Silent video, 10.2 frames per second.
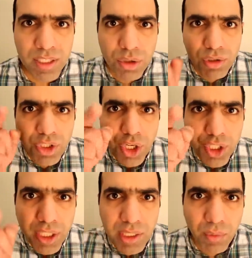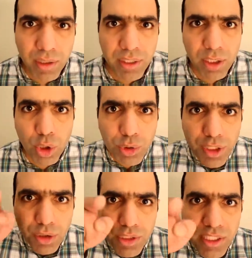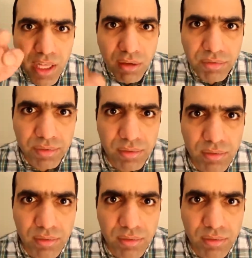Please don't hurt anyone, including yourself.